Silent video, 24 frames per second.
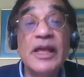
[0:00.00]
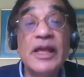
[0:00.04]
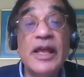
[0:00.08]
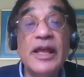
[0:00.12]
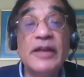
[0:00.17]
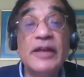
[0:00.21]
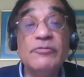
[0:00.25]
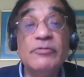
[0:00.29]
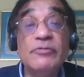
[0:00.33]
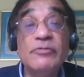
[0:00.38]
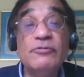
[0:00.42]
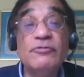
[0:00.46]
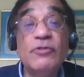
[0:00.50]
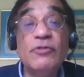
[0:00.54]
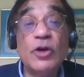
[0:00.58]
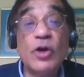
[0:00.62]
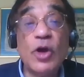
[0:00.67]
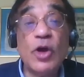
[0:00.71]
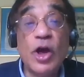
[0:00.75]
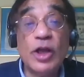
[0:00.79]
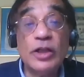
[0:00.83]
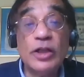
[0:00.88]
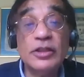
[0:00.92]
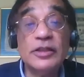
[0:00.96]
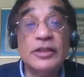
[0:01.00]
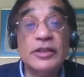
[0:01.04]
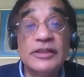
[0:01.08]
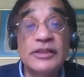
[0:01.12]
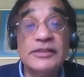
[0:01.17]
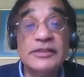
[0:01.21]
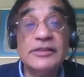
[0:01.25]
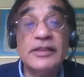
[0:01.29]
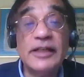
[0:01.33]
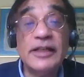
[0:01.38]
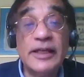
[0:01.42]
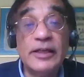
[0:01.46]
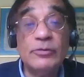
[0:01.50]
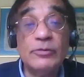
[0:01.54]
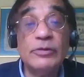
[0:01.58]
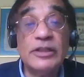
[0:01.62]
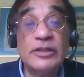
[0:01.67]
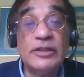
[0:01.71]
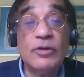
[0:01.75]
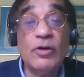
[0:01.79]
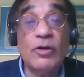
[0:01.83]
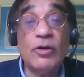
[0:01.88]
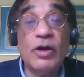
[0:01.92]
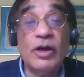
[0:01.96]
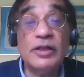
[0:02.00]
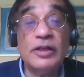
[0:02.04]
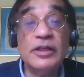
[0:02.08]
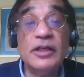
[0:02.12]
and we've forgotten this link with God.